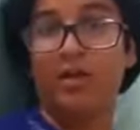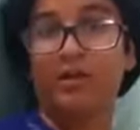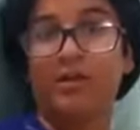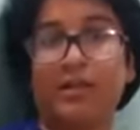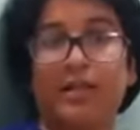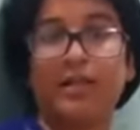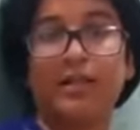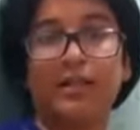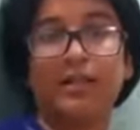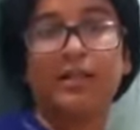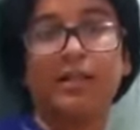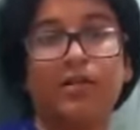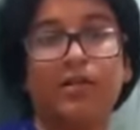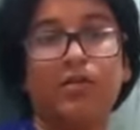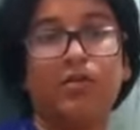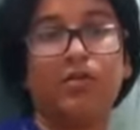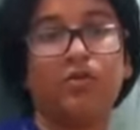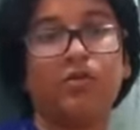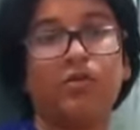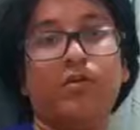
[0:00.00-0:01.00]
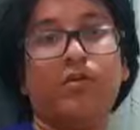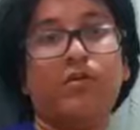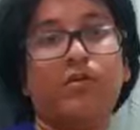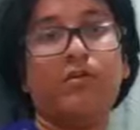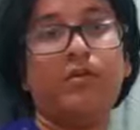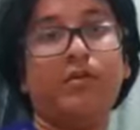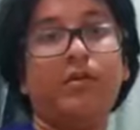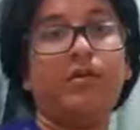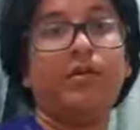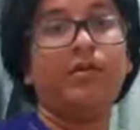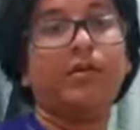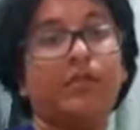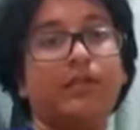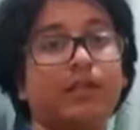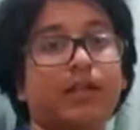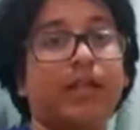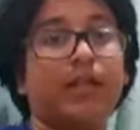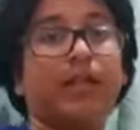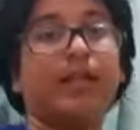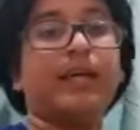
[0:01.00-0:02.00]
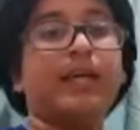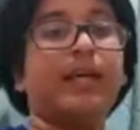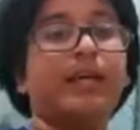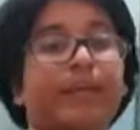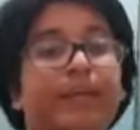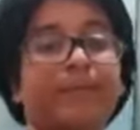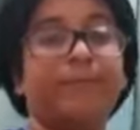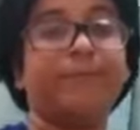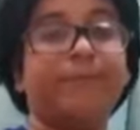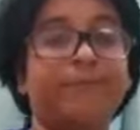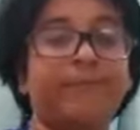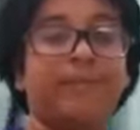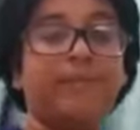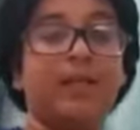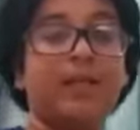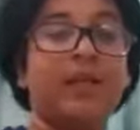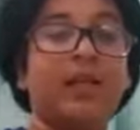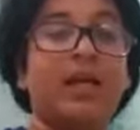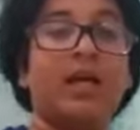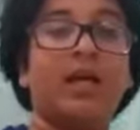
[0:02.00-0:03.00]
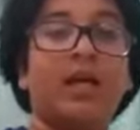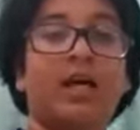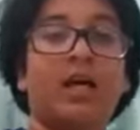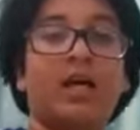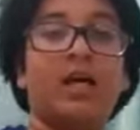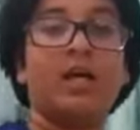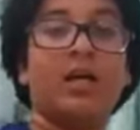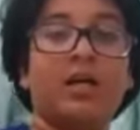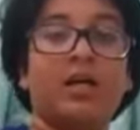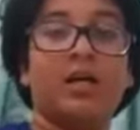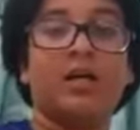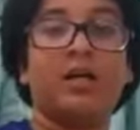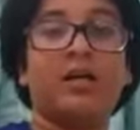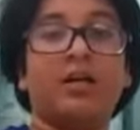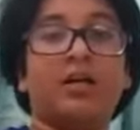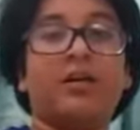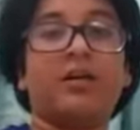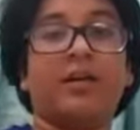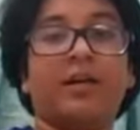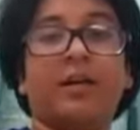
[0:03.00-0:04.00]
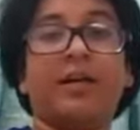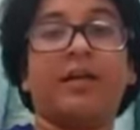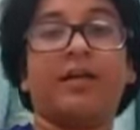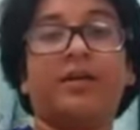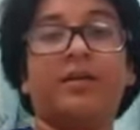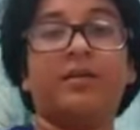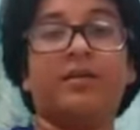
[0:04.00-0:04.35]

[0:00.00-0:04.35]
These include singing, cricket,